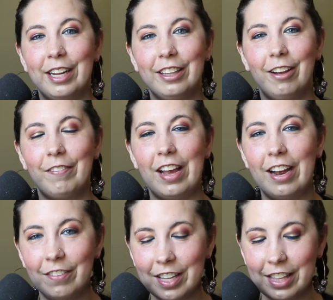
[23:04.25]
I love
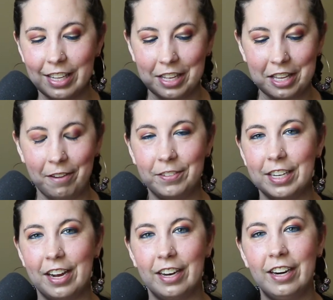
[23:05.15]
everything that they've
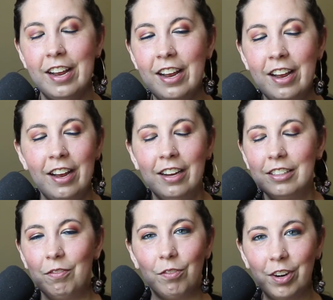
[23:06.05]
done.
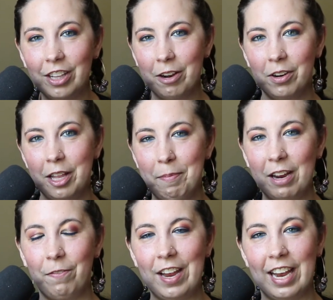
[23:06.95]
Really, really
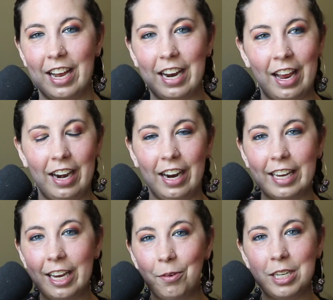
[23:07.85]
big fan, and I
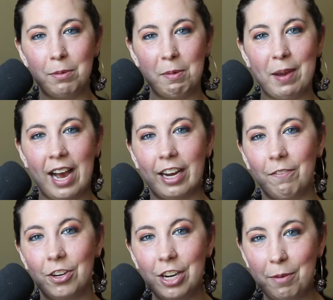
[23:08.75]
can't wait to be back. If
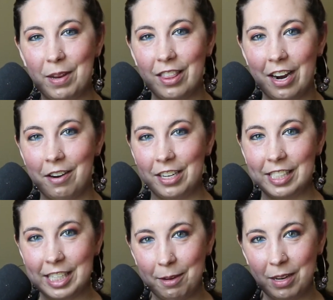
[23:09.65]
you're going to be there and you
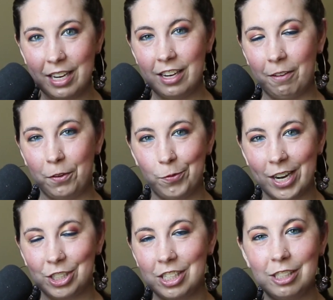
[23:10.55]
see me, if you've
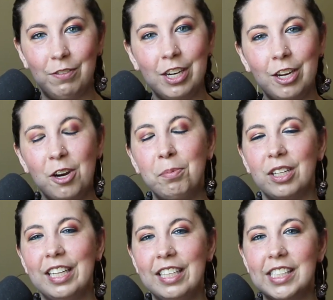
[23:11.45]
watched this video,
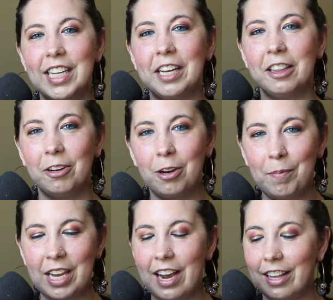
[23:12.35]
please say hello to
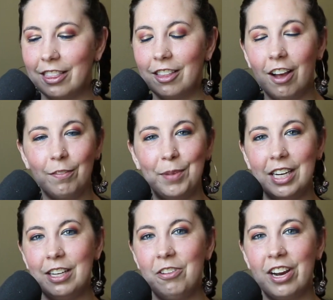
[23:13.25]
me. I love
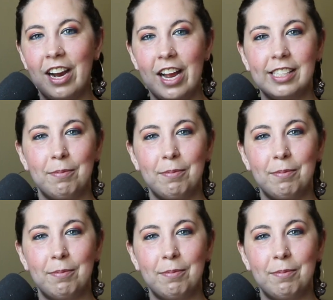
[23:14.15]
meeting you guys.